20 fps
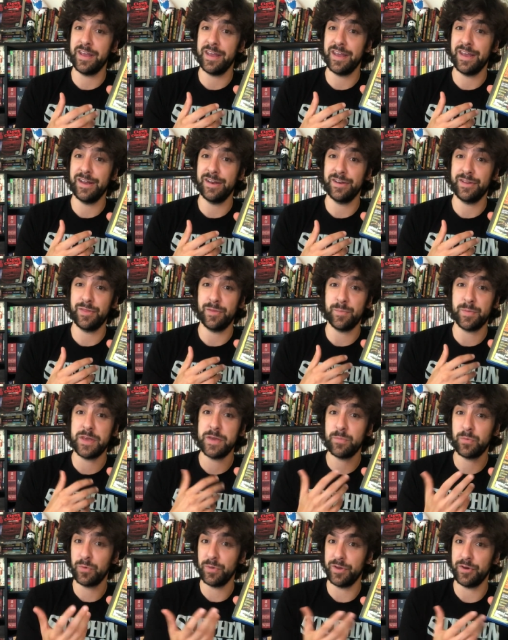and the
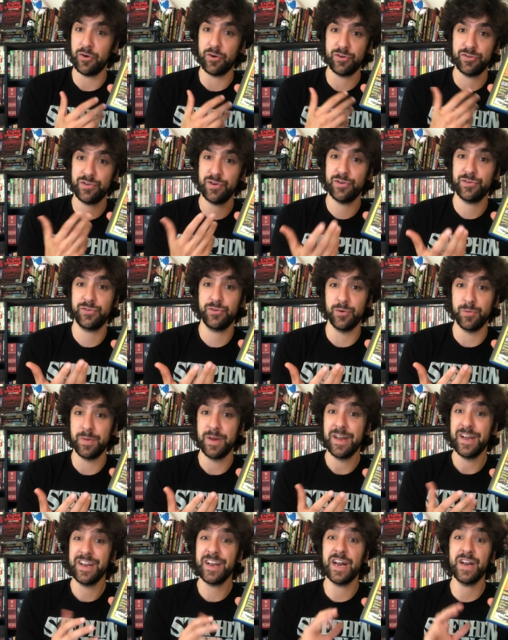people in her church group
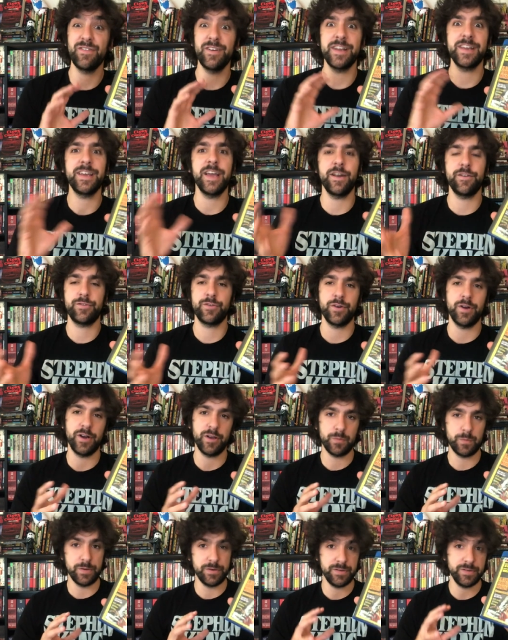kind of against her husband.